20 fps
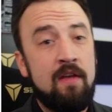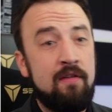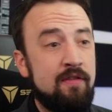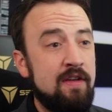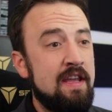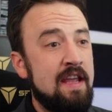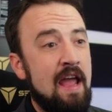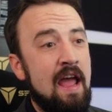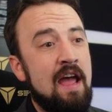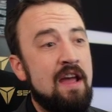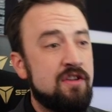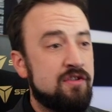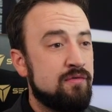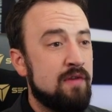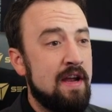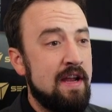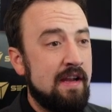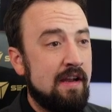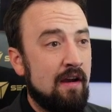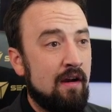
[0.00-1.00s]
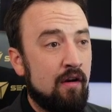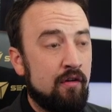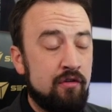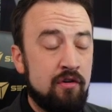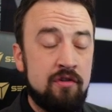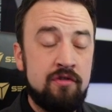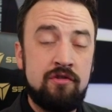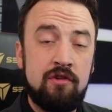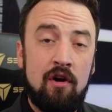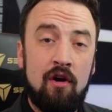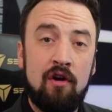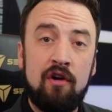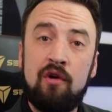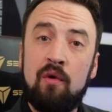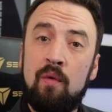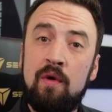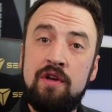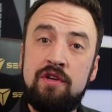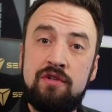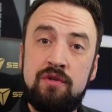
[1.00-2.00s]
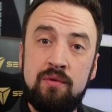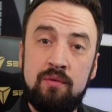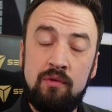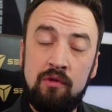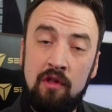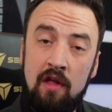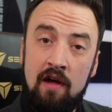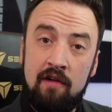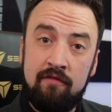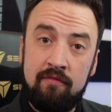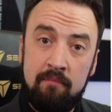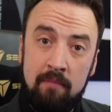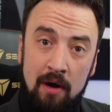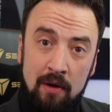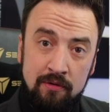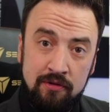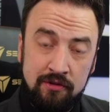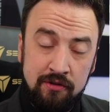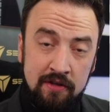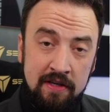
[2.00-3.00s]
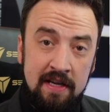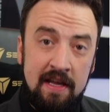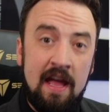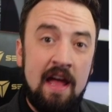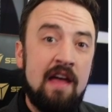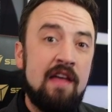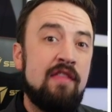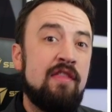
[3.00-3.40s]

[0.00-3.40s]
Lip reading: The S rank characters are going to love mostly